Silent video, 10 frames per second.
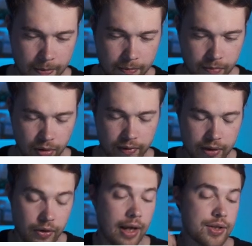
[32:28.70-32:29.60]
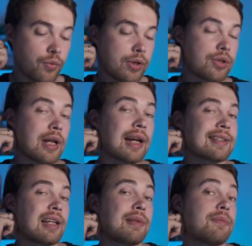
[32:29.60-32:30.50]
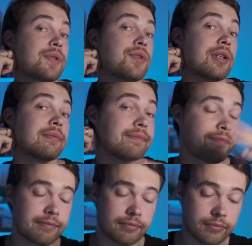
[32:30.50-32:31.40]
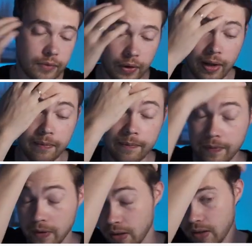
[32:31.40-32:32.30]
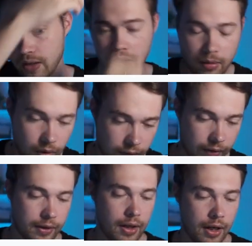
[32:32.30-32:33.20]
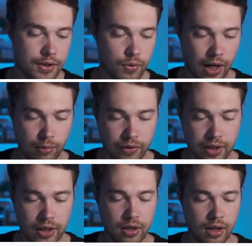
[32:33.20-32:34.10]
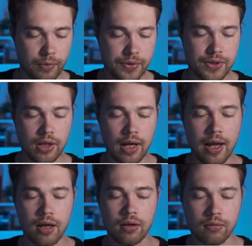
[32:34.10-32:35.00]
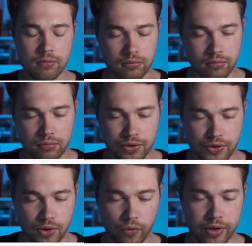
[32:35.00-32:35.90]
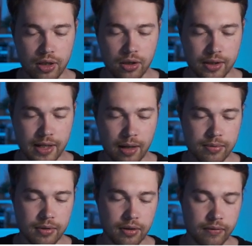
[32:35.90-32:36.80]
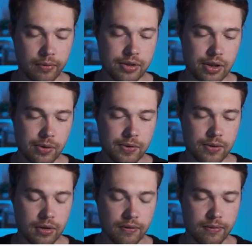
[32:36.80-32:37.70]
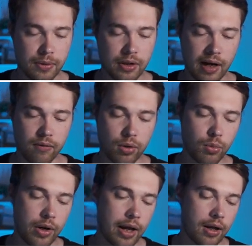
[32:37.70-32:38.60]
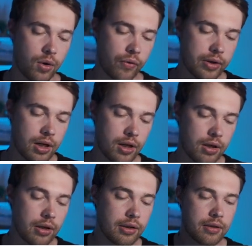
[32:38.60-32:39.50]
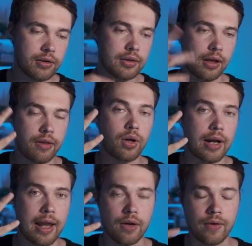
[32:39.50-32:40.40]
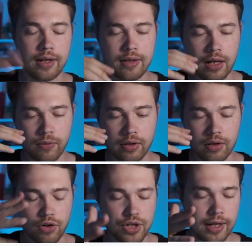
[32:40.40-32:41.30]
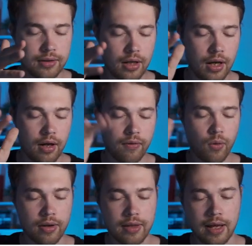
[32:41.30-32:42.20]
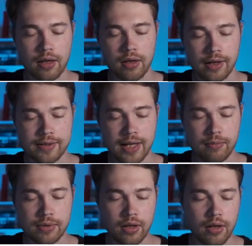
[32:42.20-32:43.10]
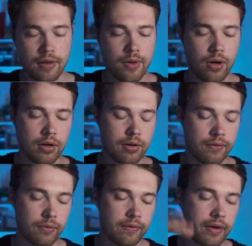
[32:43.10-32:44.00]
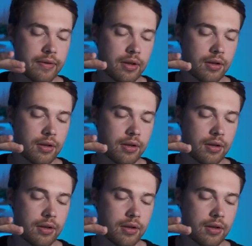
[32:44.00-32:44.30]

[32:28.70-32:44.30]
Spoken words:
Perfect. Okay, so we do not accept empty string. Okay. Perfect. So we come over here, if we see A, just go over here, accept. If we have 1 more A, go over here, like 3rd A, right? Then we reject. 4th A, accept. 5th